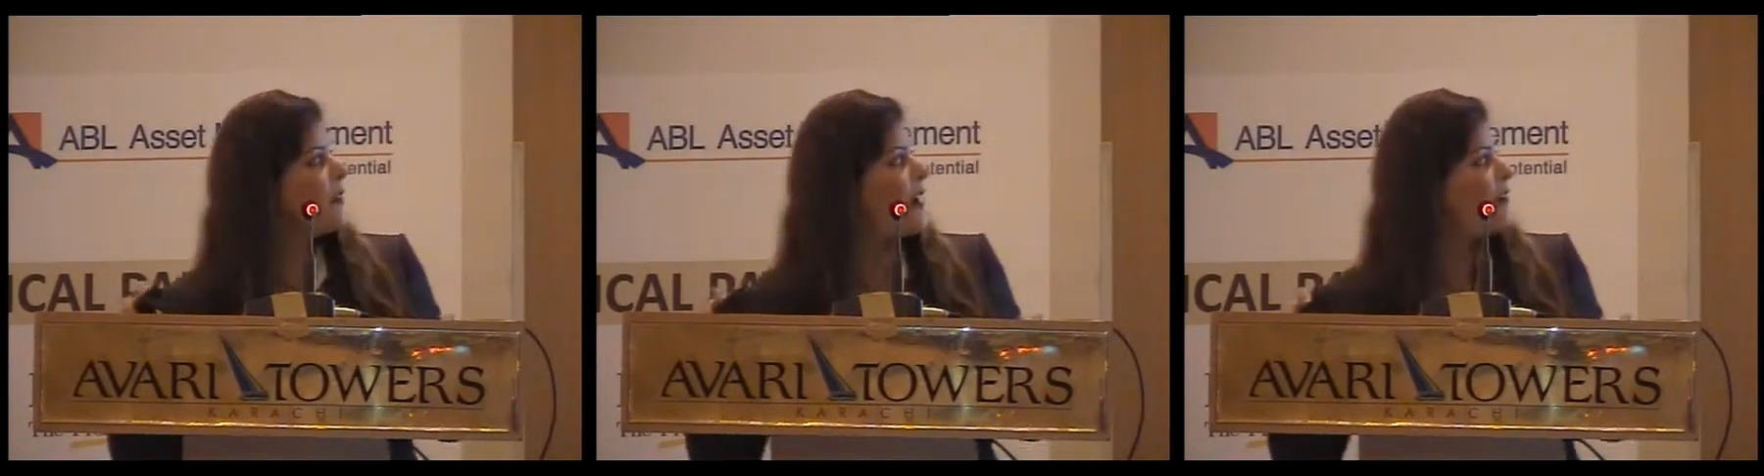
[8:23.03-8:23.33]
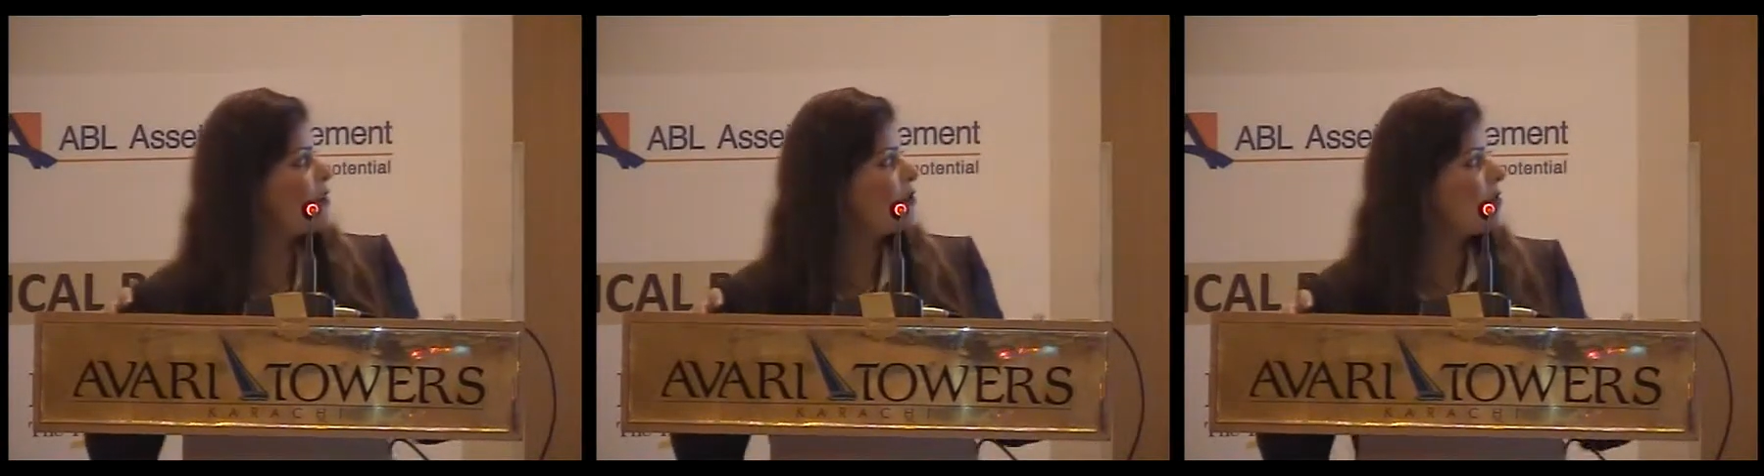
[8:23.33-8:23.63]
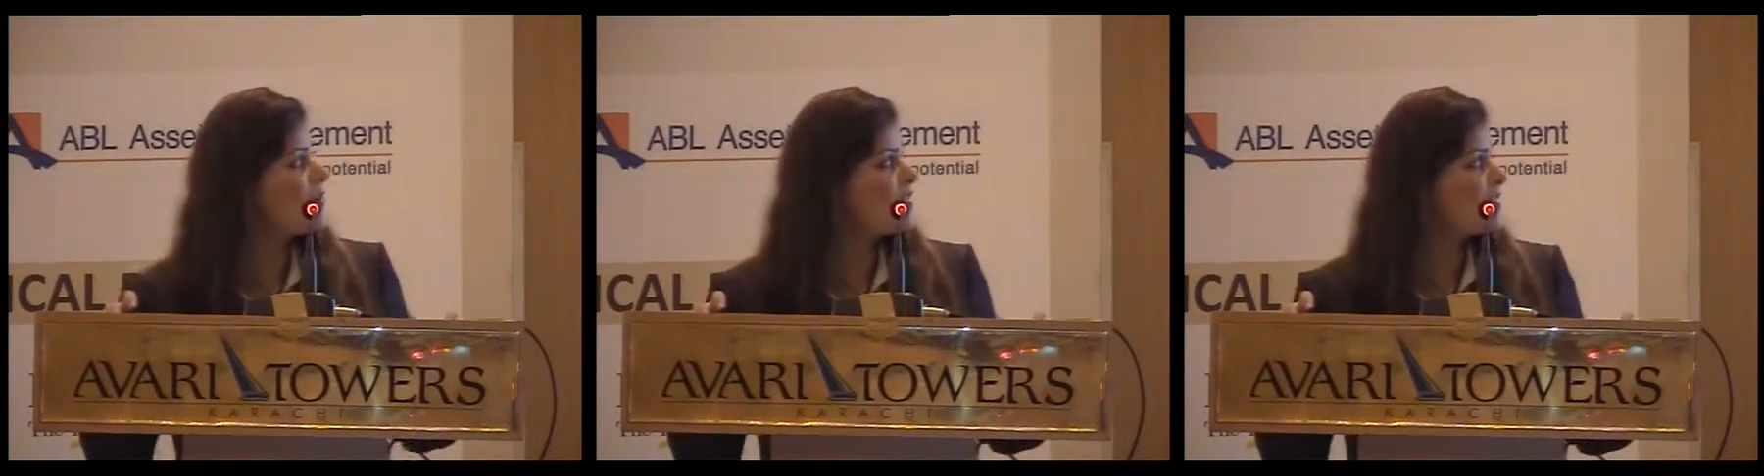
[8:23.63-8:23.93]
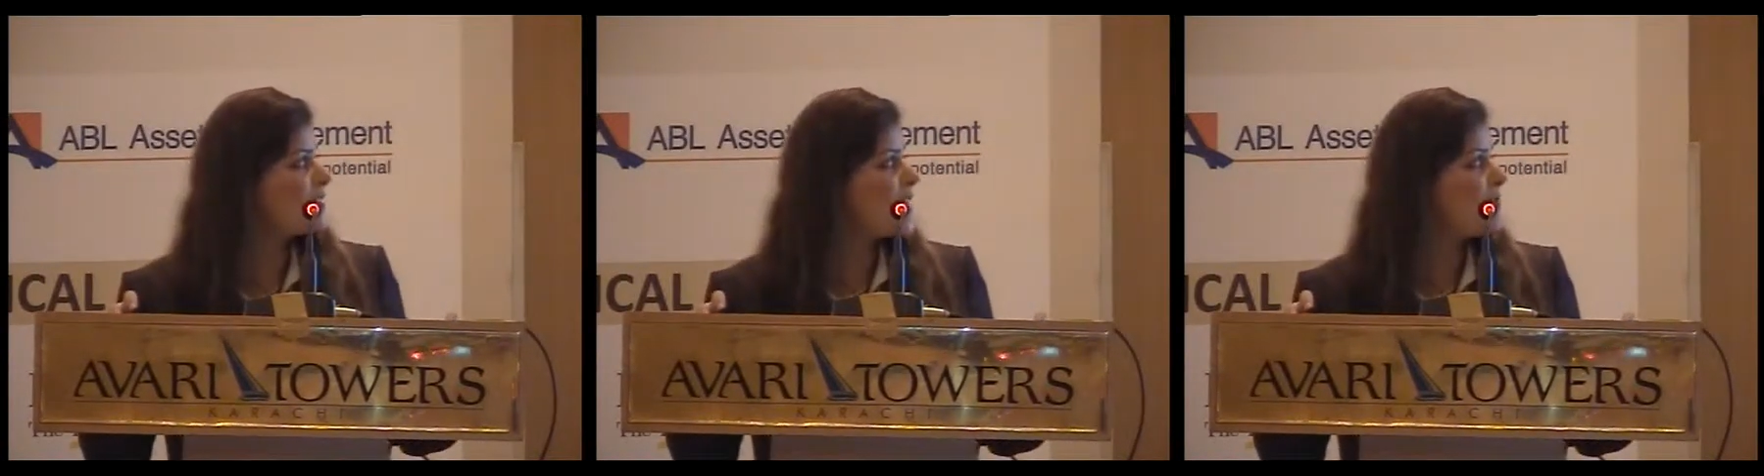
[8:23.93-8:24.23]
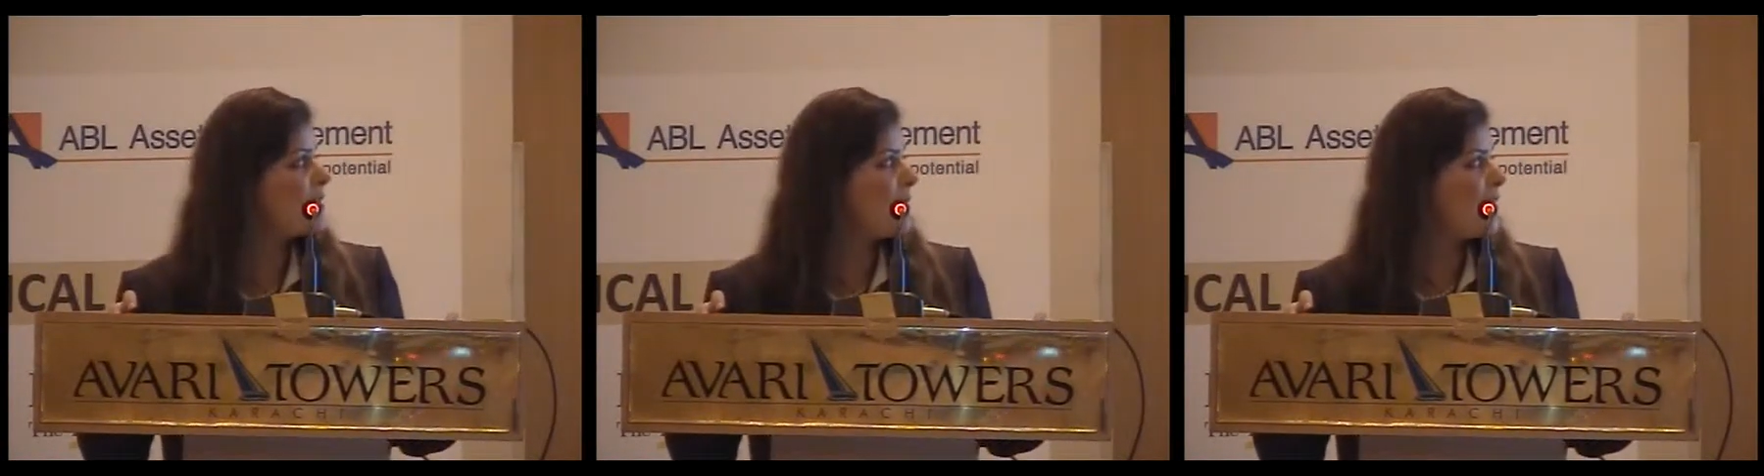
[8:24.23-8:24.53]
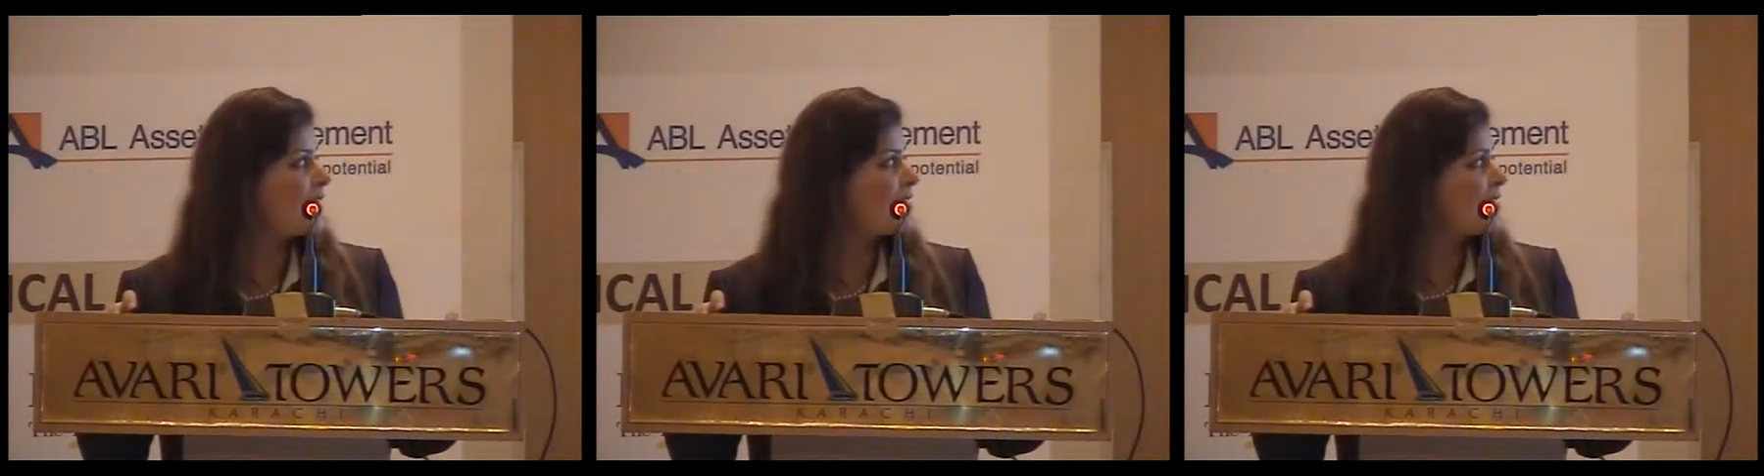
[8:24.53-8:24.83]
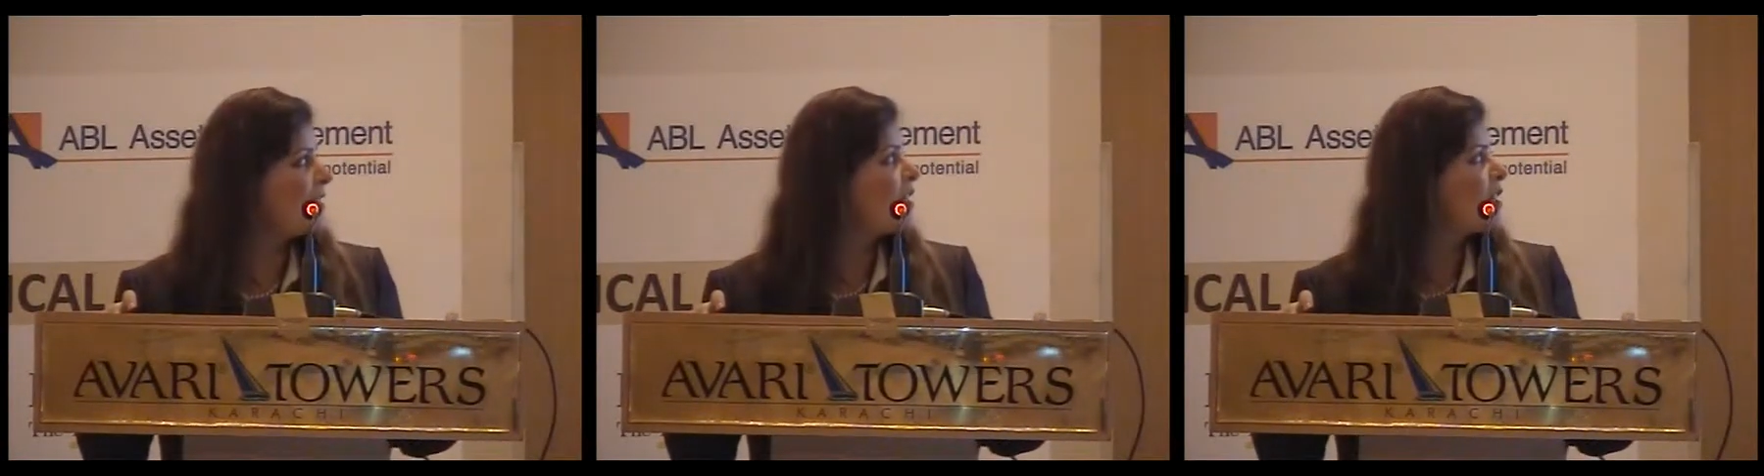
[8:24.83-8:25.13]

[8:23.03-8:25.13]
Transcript: 500 of these Islamic banks